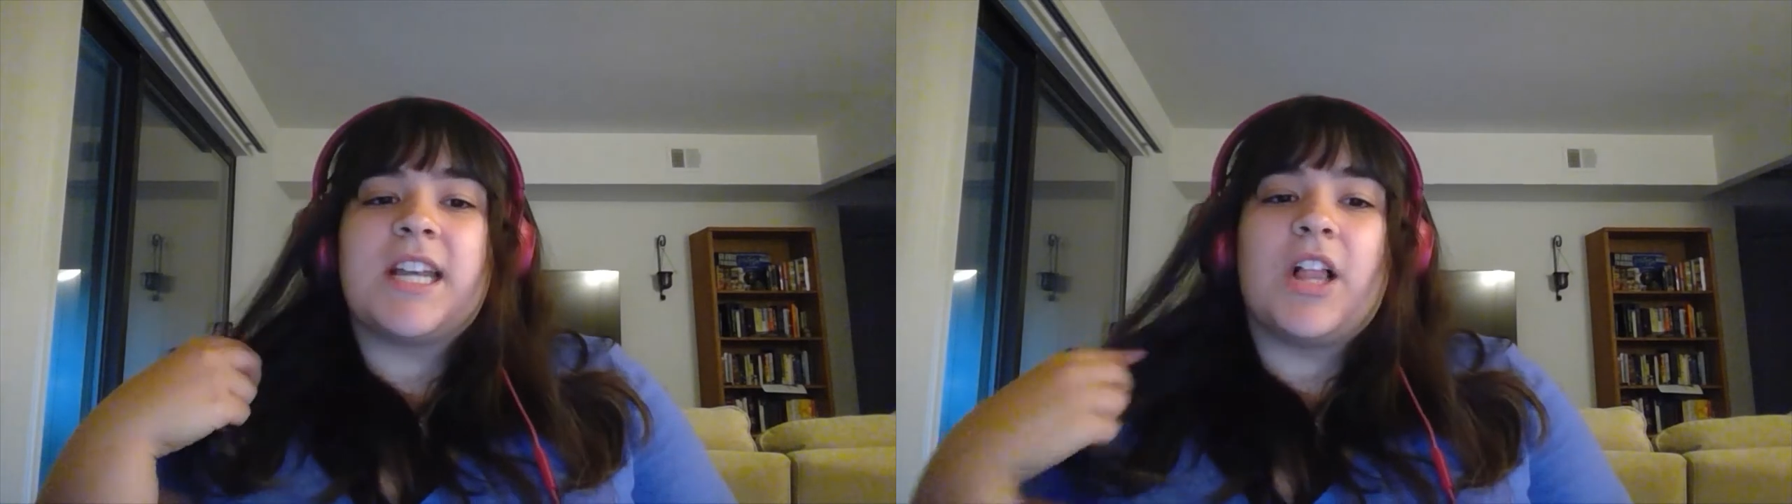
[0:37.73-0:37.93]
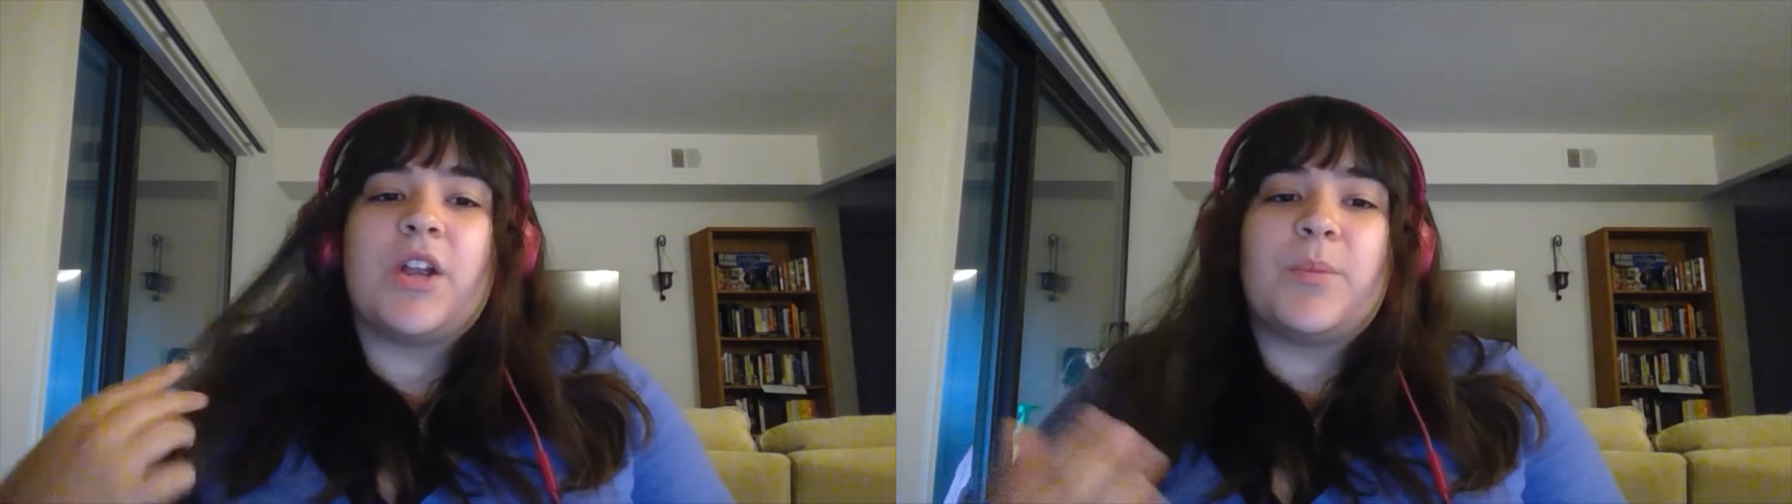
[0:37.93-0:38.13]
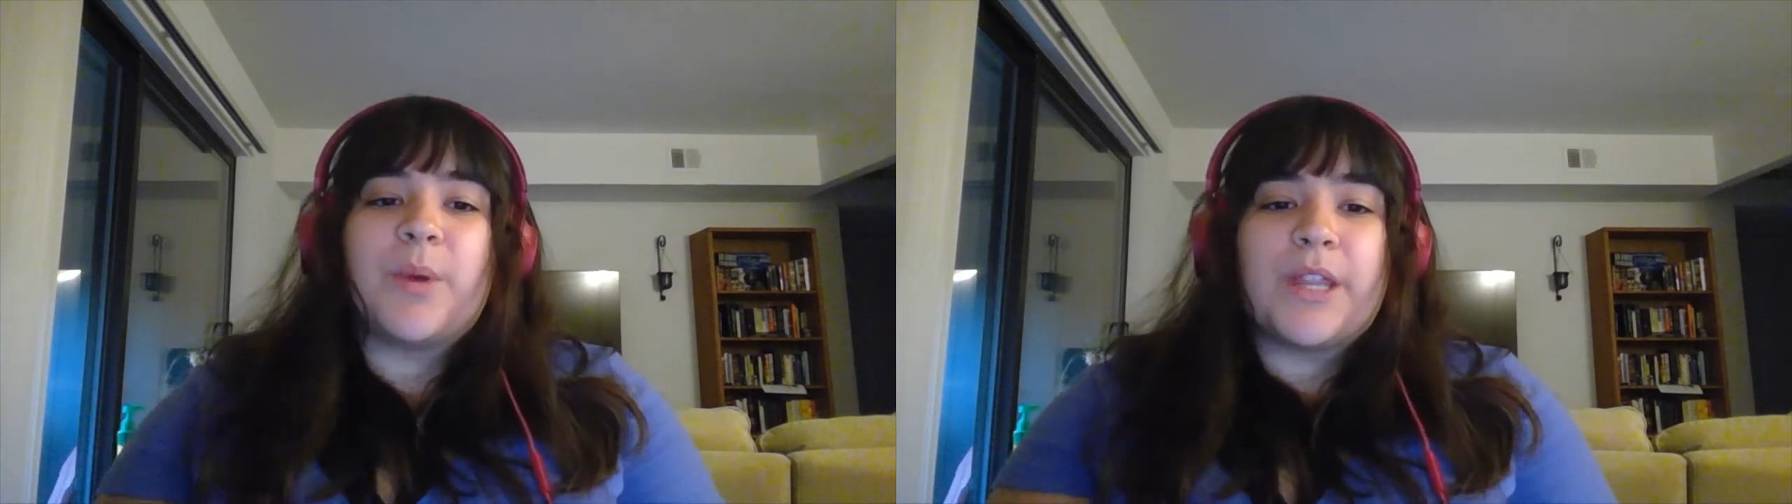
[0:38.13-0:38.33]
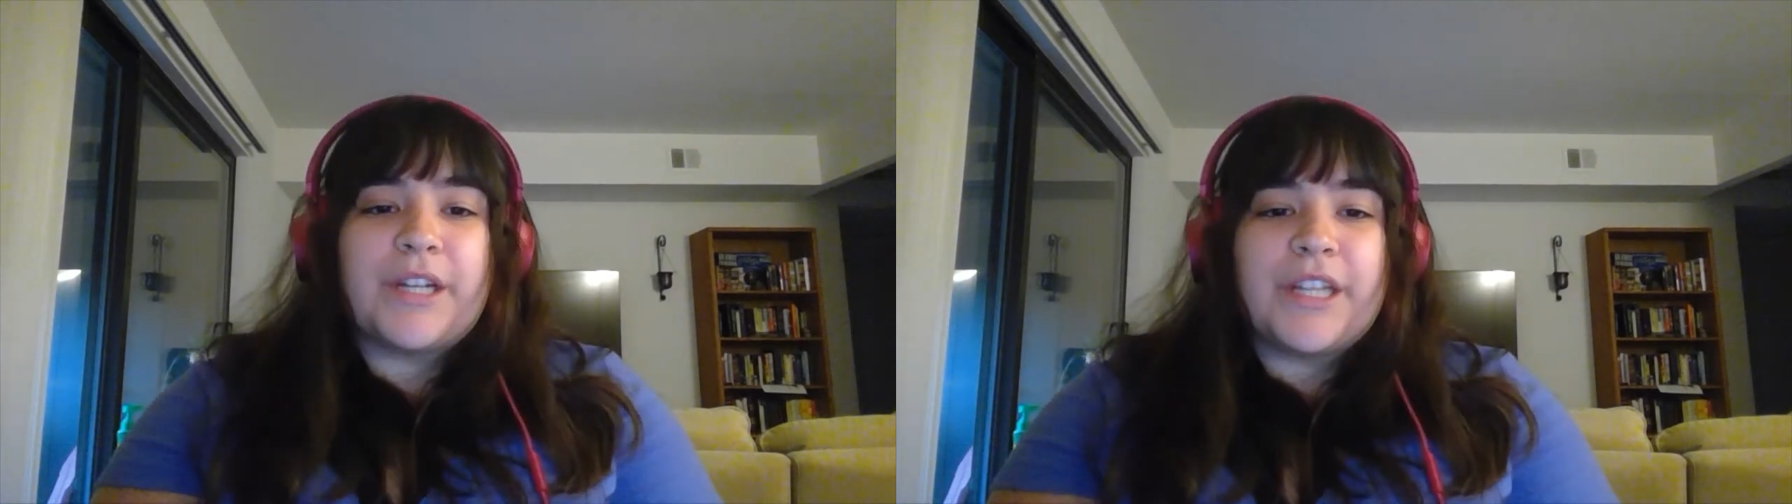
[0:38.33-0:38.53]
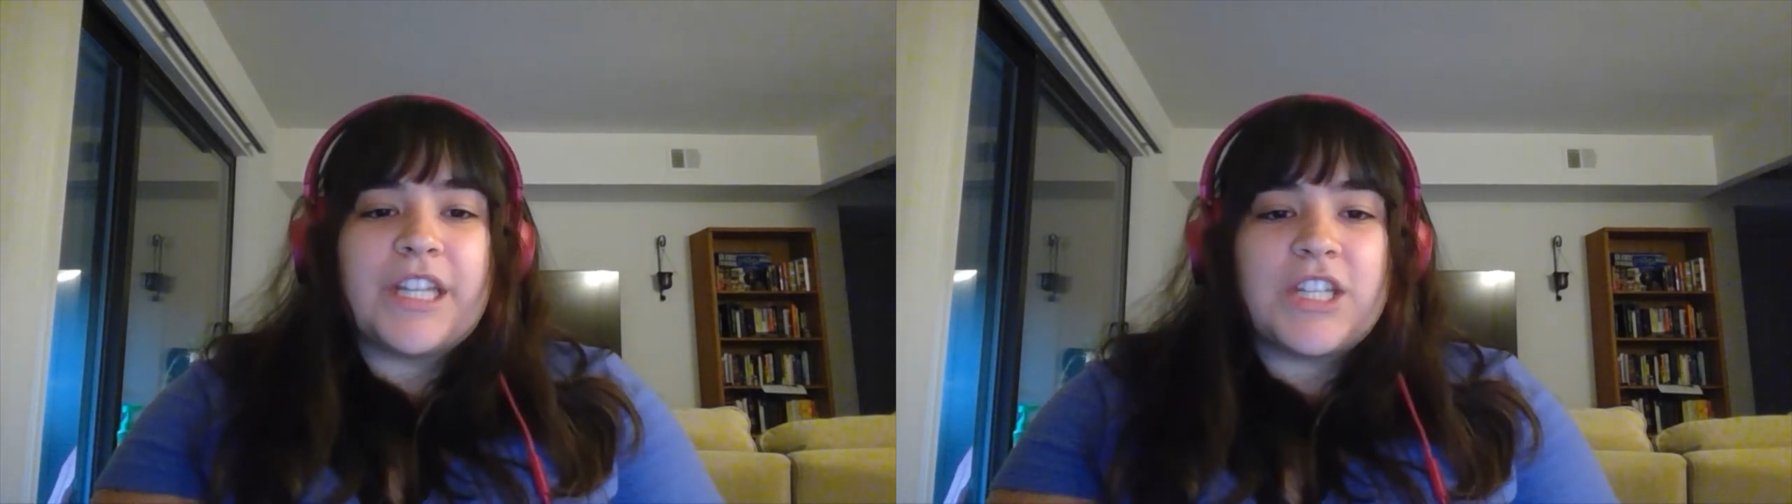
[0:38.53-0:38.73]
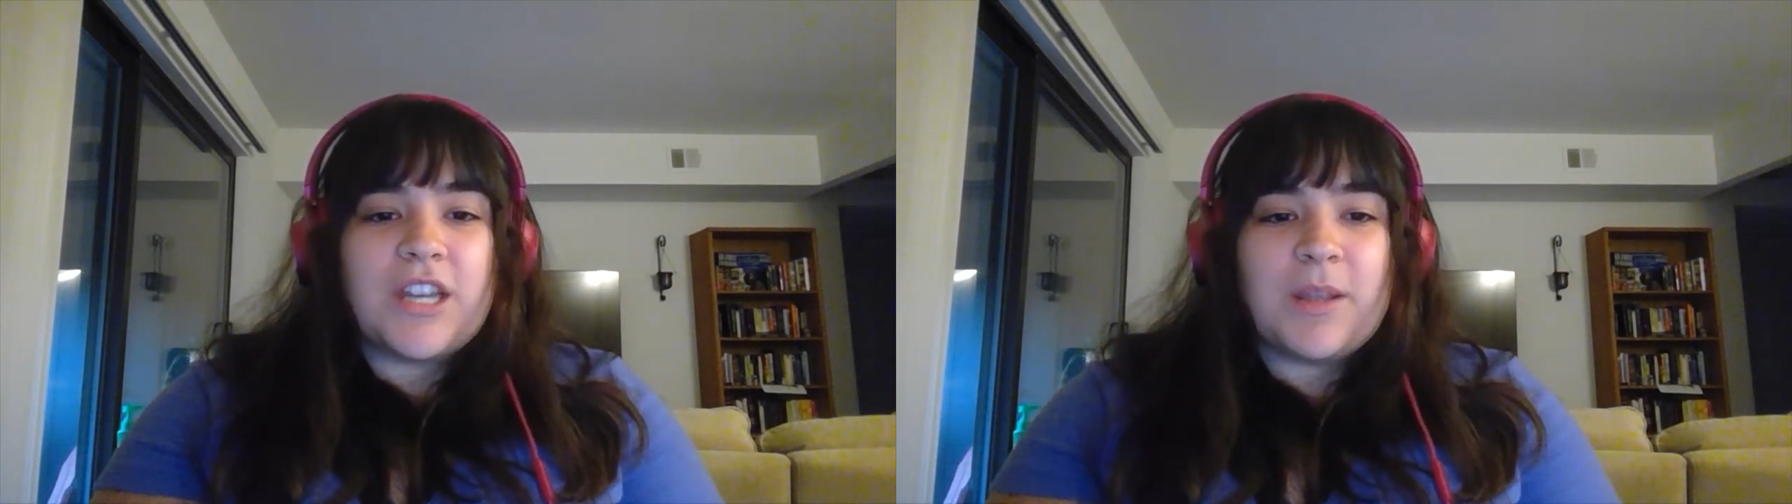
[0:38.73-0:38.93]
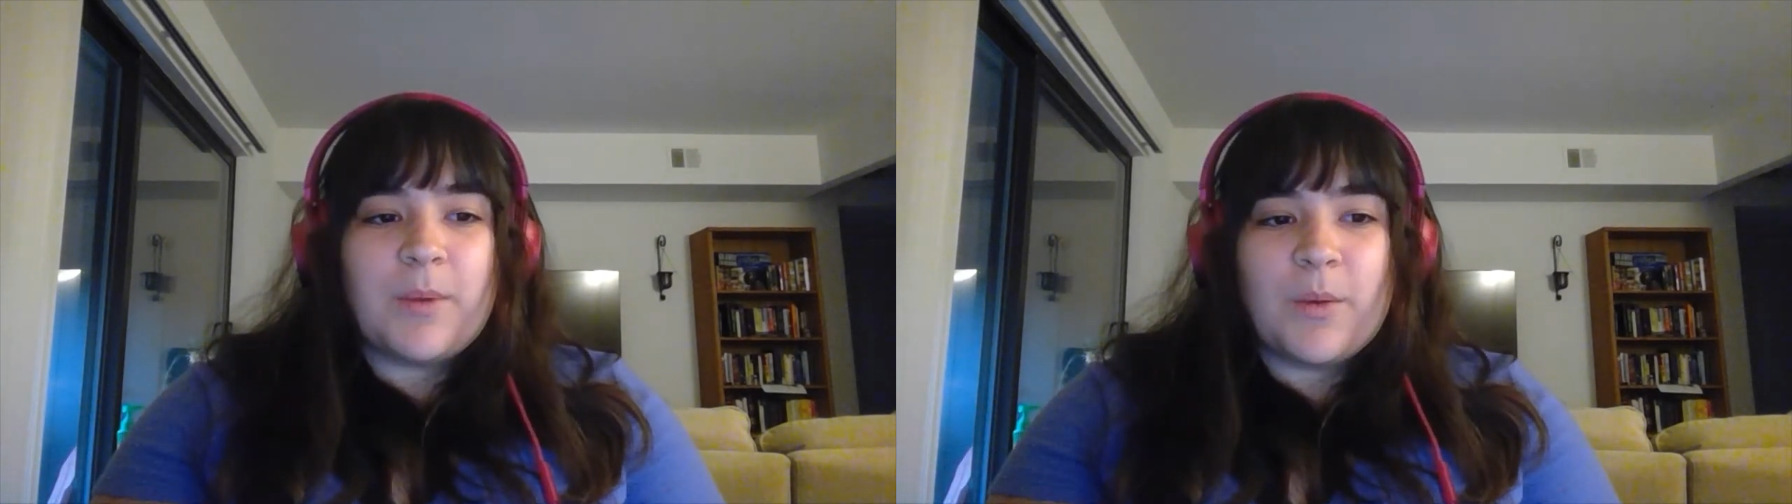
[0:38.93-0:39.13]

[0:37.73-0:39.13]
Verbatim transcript: tell her brother that she had